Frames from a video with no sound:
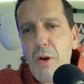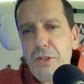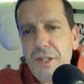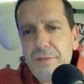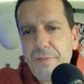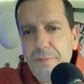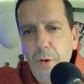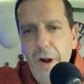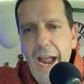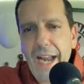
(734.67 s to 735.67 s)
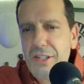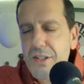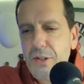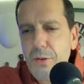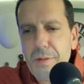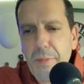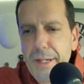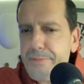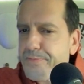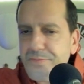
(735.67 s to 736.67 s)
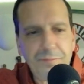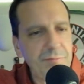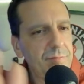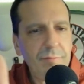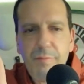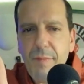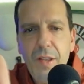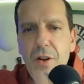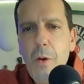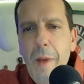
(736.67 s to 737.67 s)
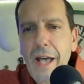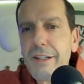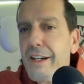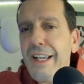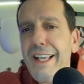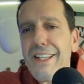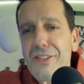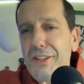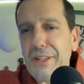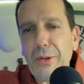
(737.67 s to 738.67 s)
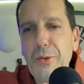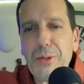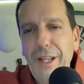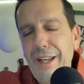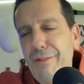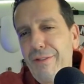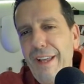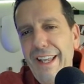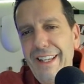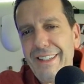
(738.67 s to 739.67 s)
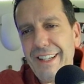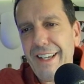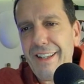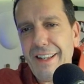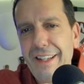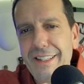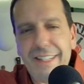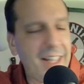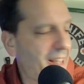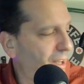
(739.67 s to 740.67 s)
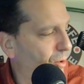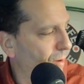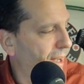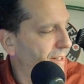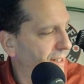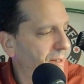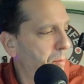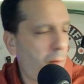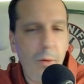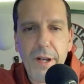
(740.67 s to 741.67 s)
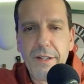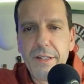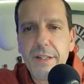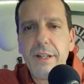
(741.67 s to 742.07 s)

motion or action to it. But no matter, still a cool knife, and uh, it's got that great clip point.